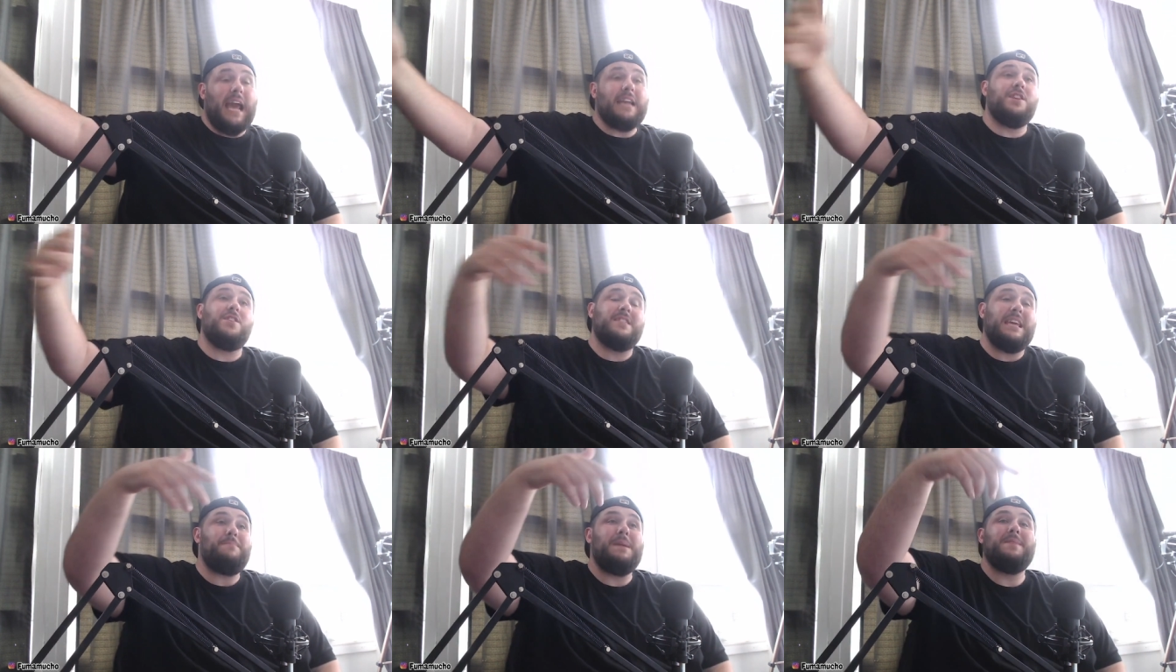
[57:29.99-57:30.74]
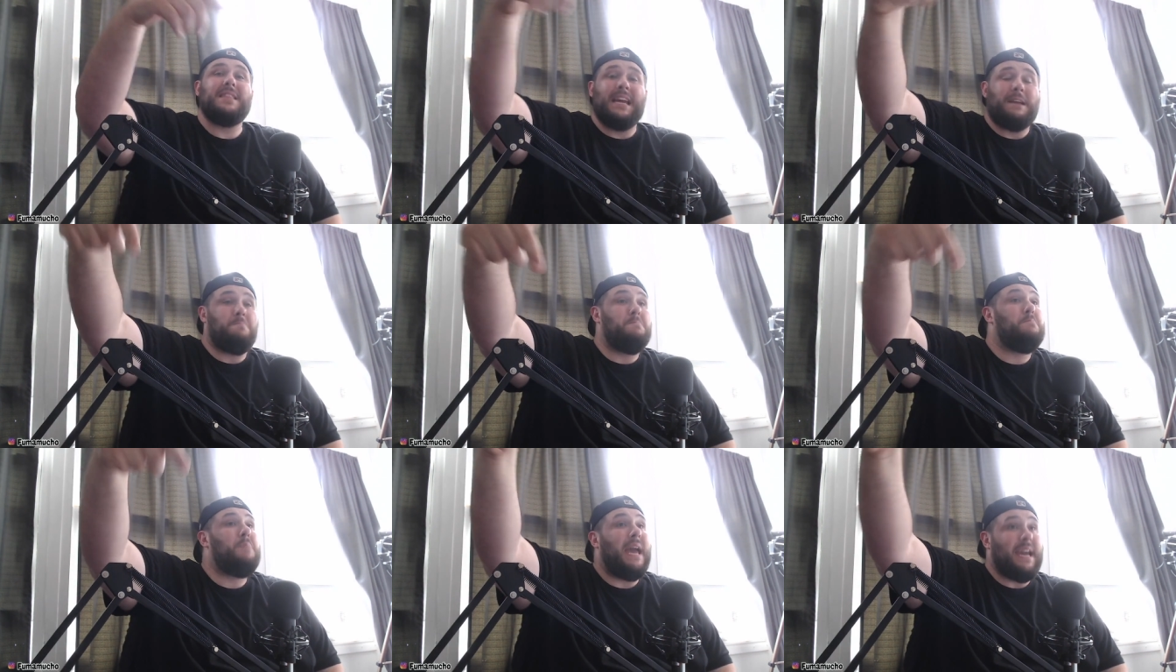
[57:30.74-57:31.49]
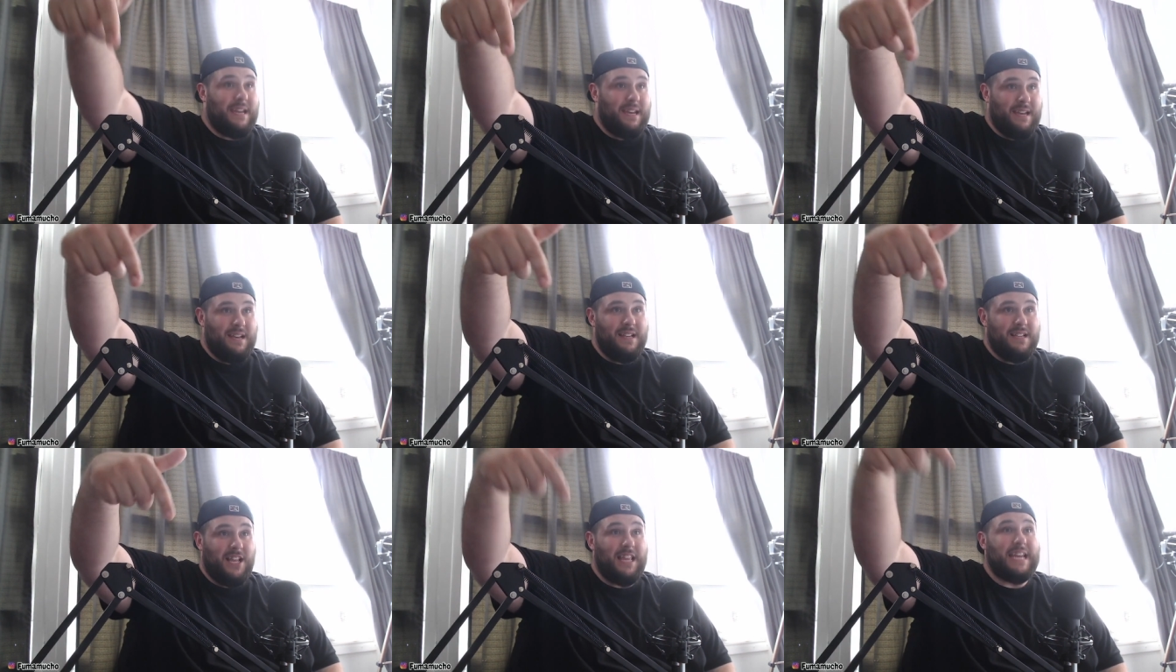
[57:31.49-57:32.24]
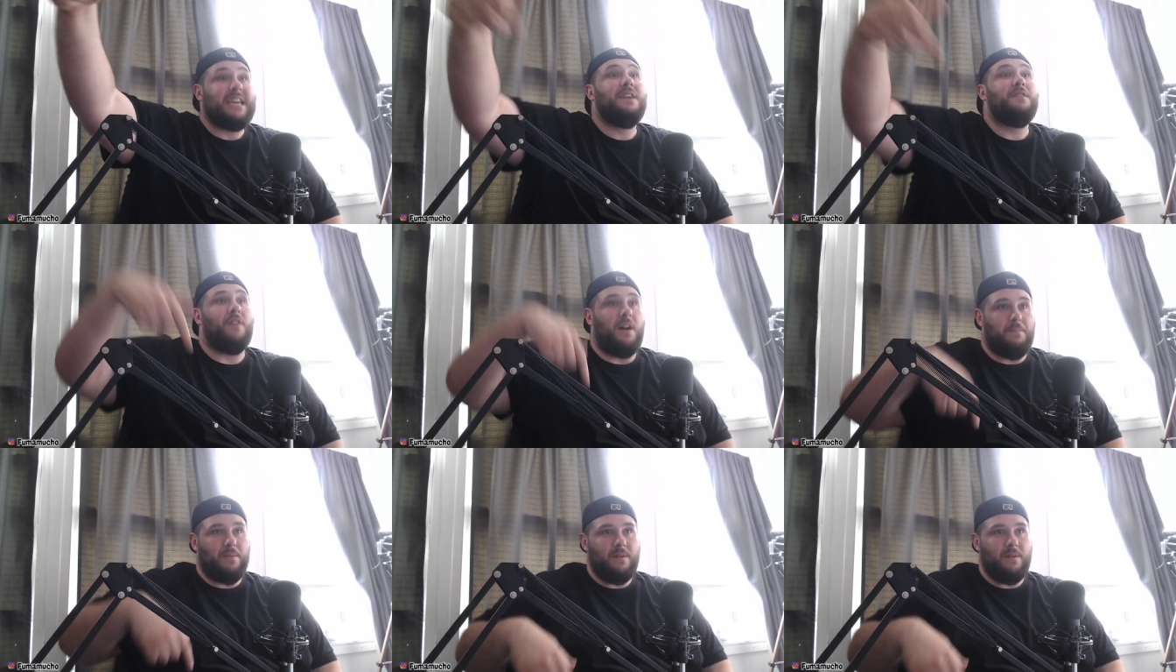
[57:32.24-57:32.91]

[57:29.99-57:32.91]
And they made me, like, beg to, like, give up.